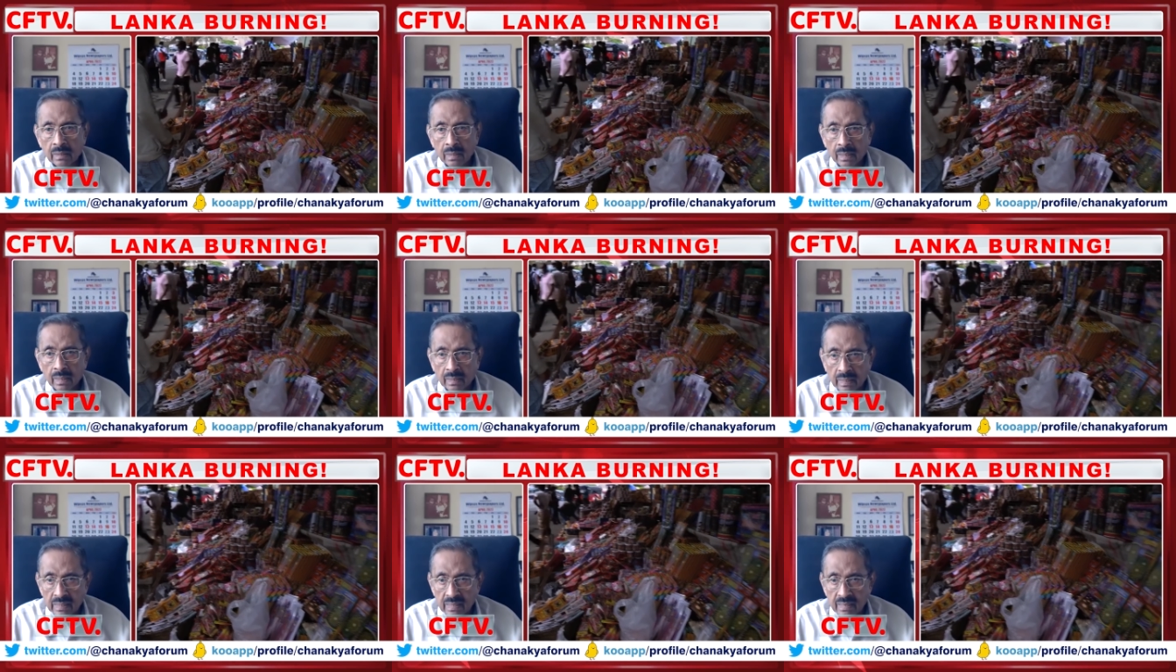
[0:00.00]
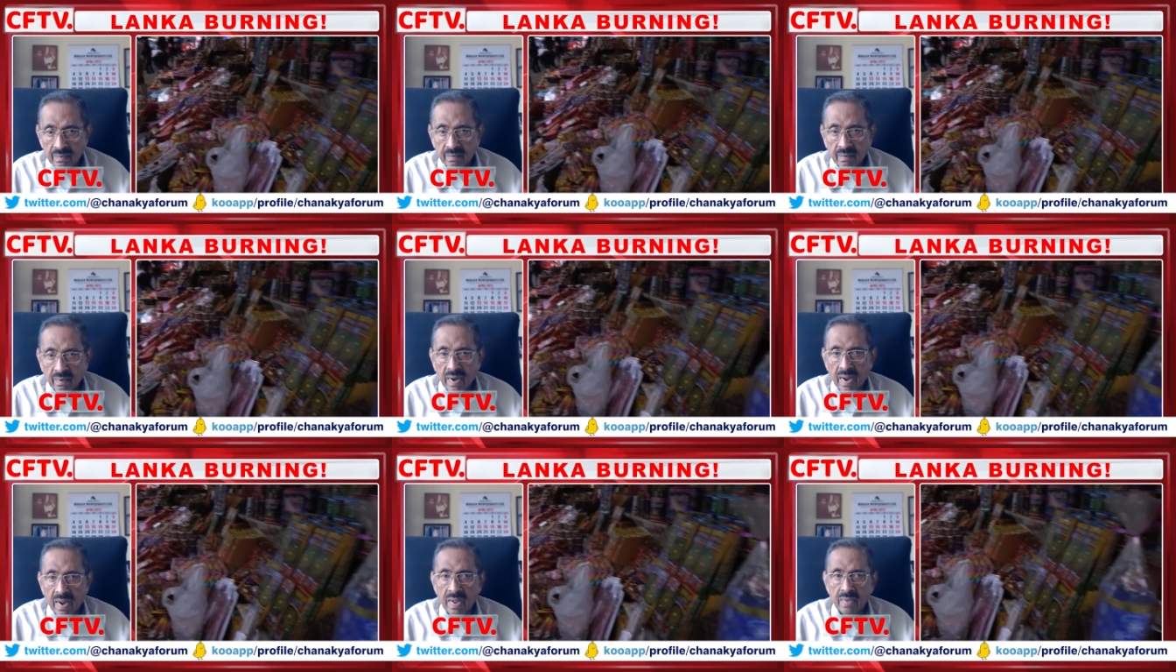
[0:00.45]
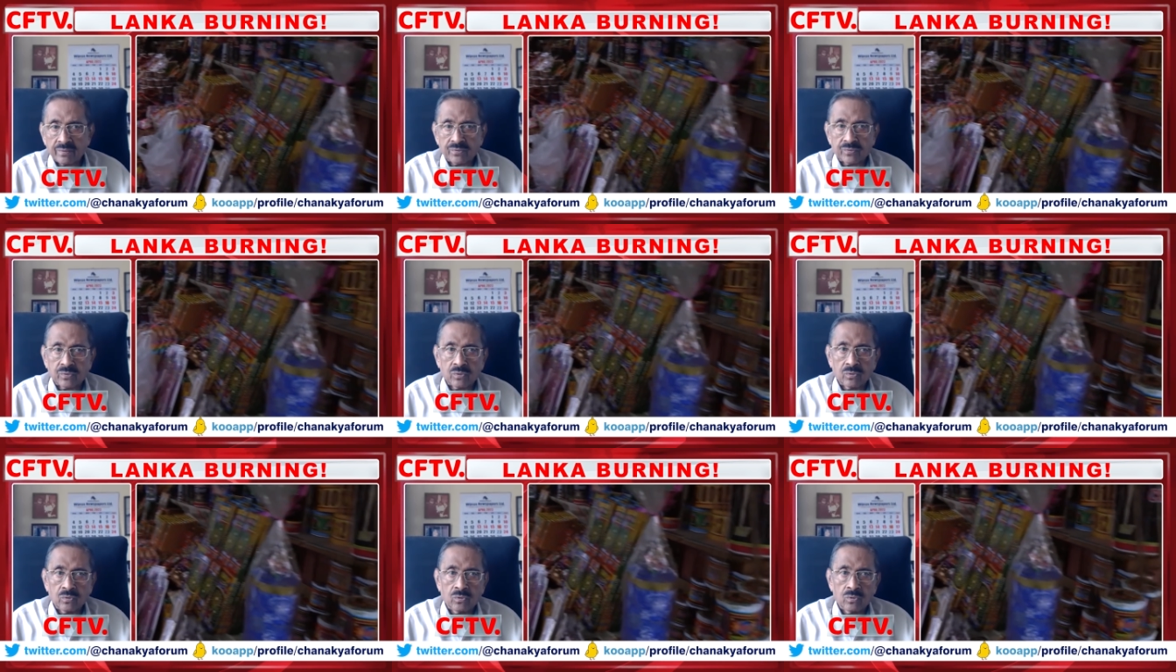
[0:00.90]
contrast
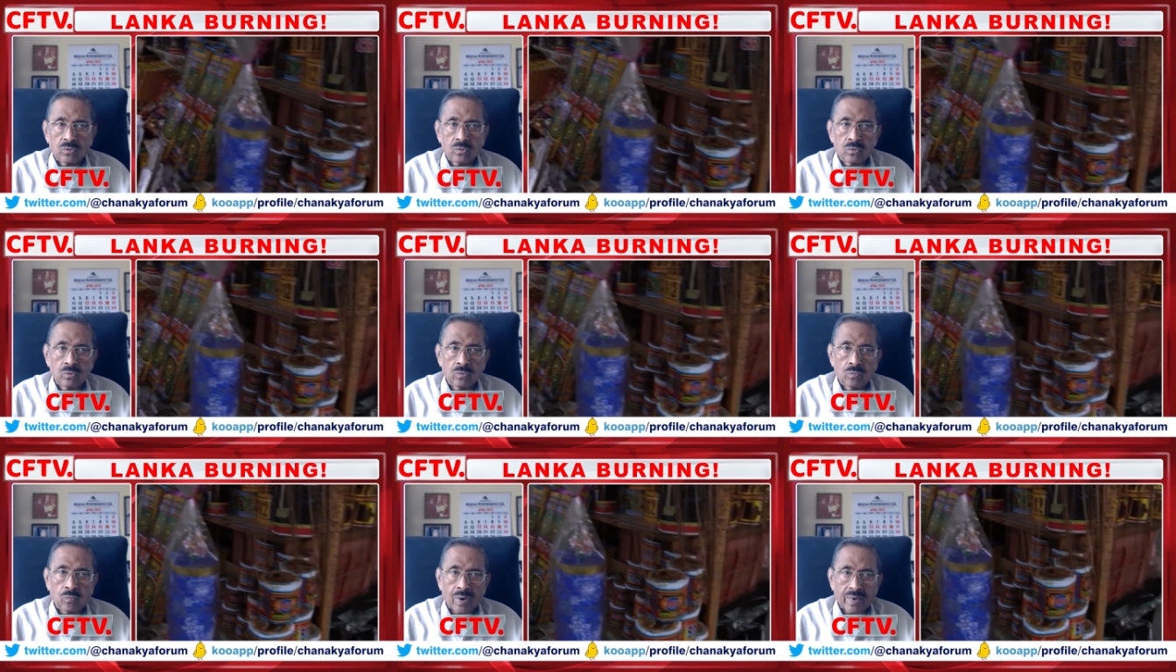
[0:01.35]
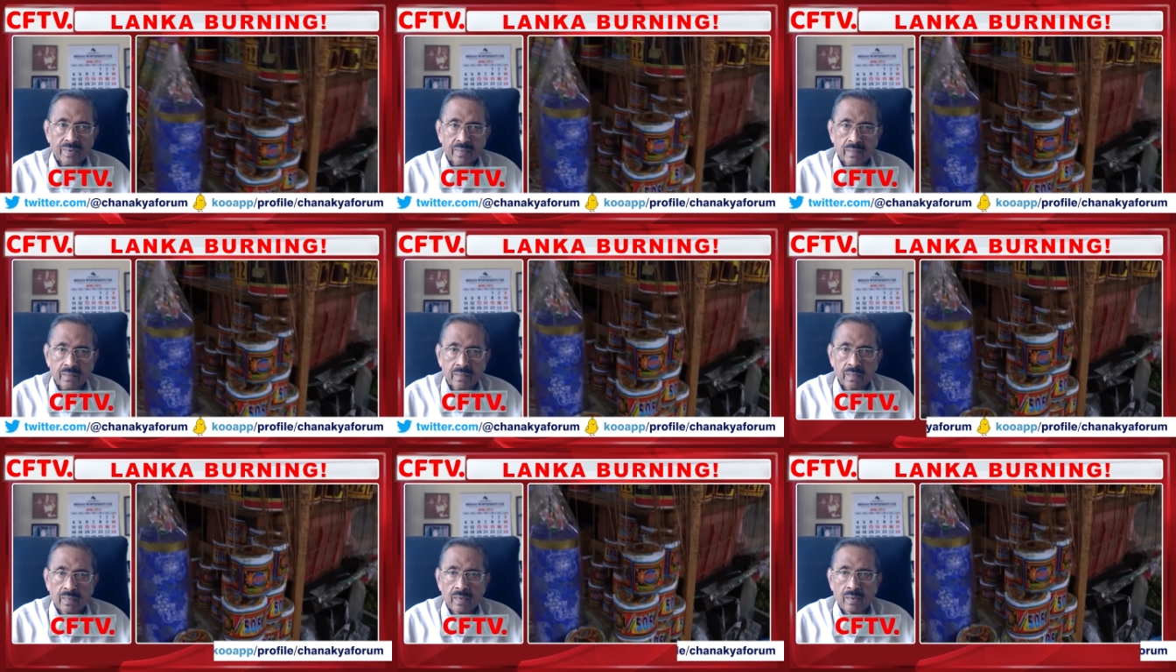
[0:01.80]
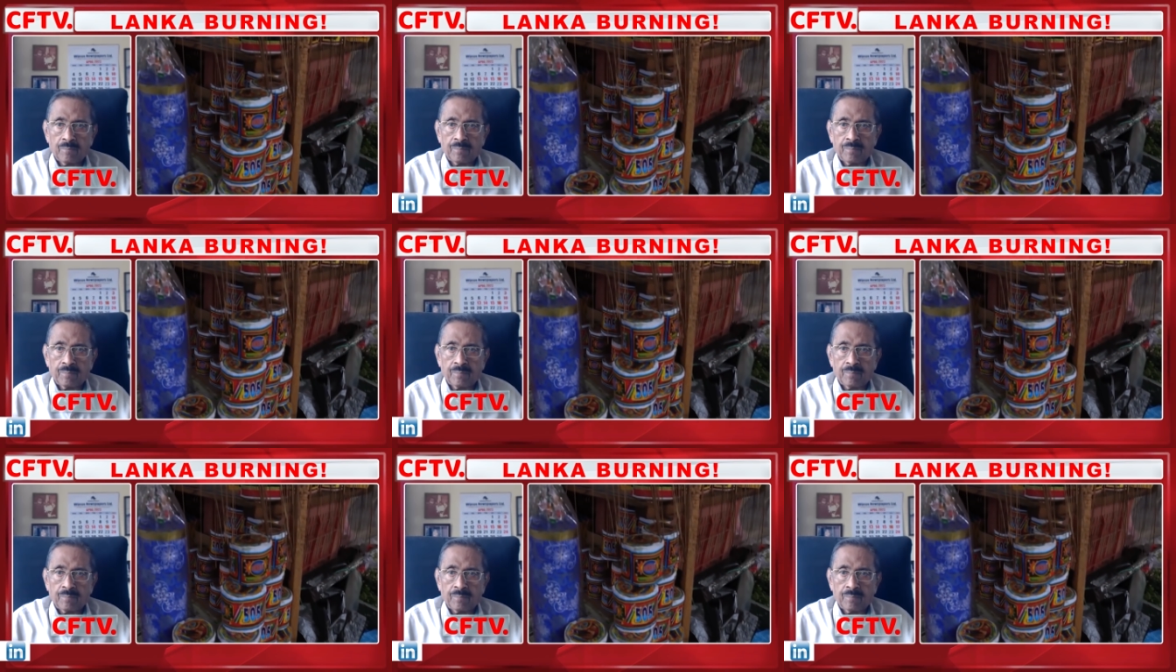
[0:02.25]
to what uh,